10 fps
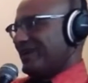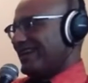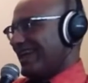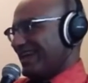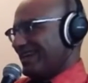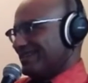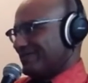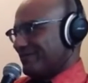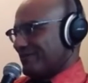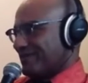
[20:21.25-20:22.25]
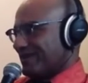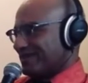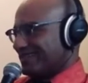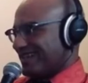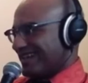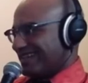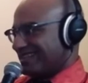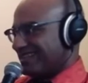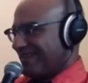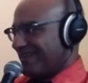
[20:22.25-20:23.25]
hands over the metal sides.
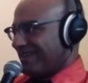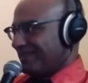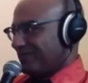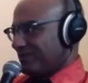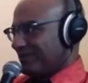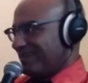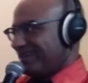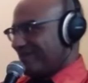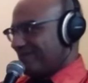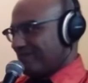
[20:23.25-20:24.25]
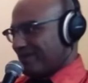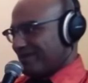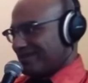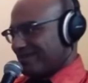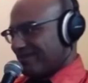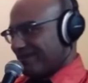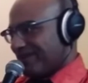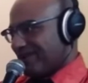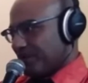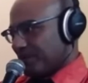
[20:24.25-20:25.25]
Luke leaned out and barked something
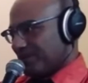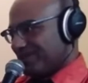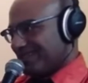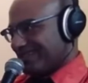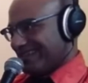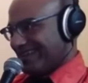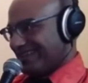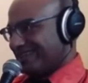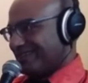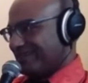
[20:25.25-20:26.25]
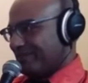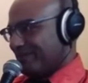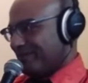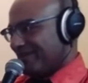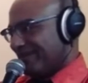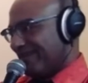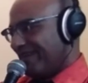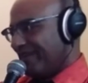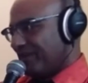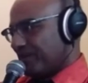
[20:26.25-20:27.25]
harsh at the subhuman,
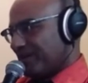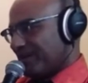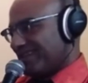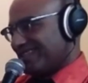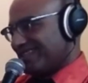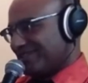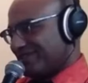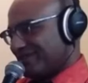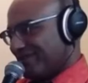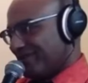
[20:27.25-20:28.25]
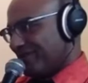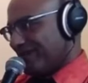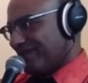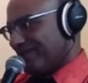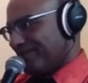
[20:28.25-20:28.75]
which caused it to scurry away.